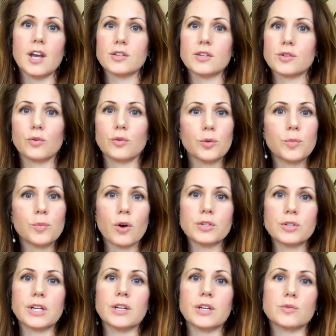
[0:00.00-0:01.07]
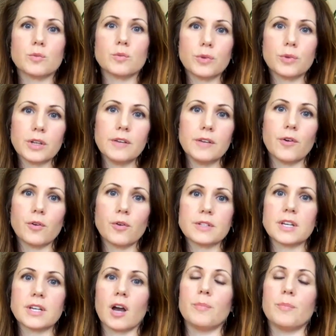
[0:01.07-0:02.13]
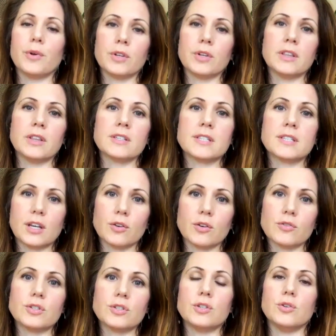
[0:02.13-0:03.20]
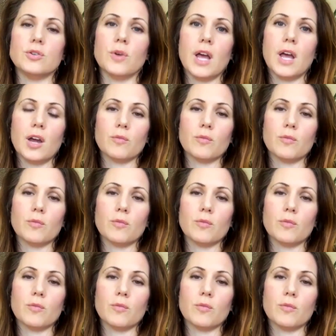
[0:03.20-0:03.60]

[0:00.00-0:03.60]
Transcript: So, group coaching is really focusing on building the skills to